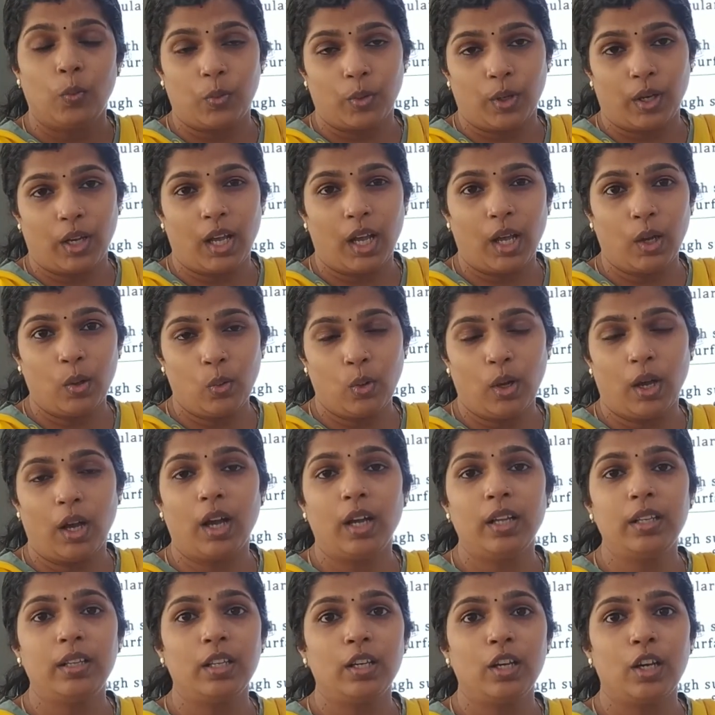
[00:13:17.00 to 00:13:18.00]
how
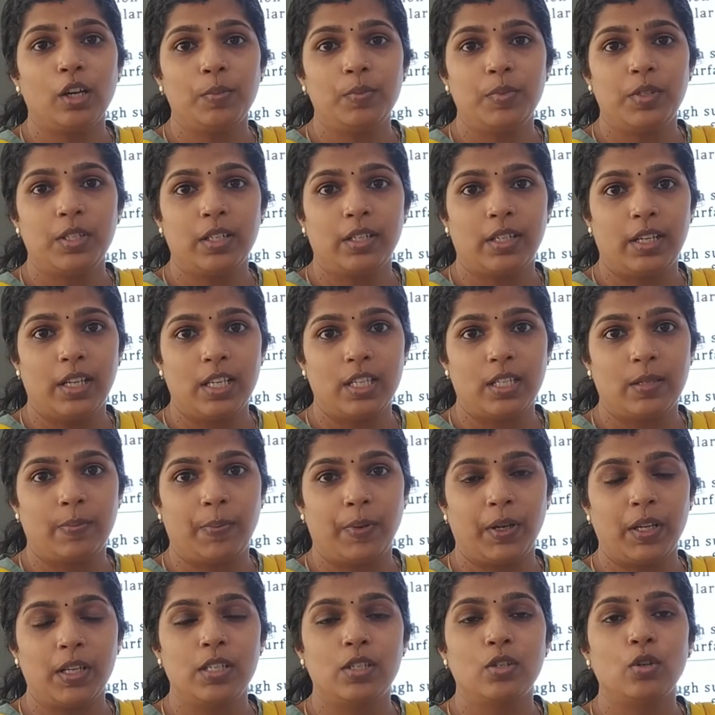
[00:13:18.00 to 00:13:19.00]
hard the object is
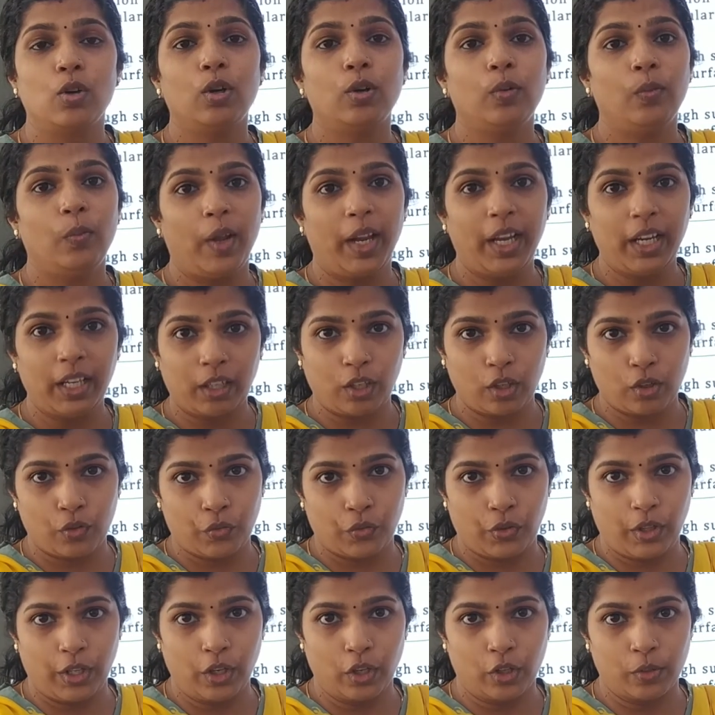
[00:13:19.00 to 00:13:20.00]
pressed, or weight of
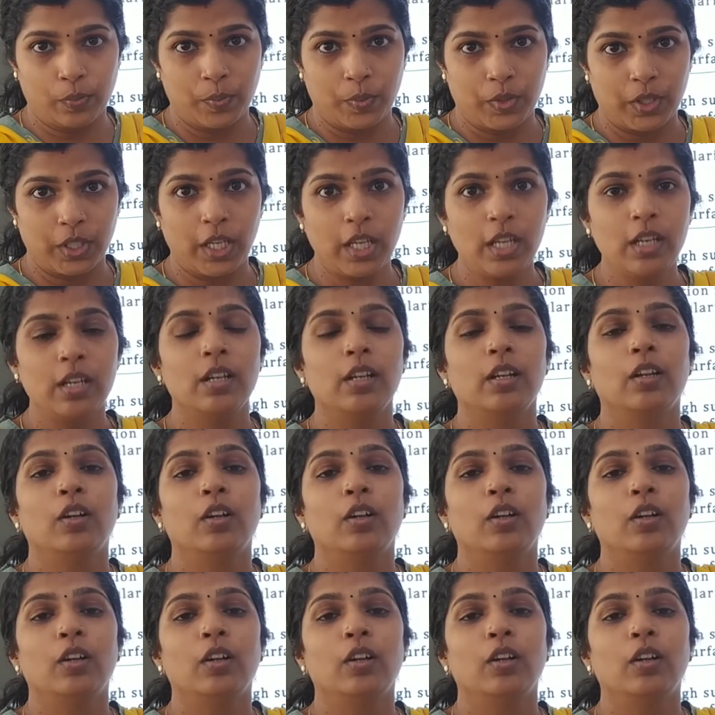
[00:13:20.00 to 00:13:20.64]
the object.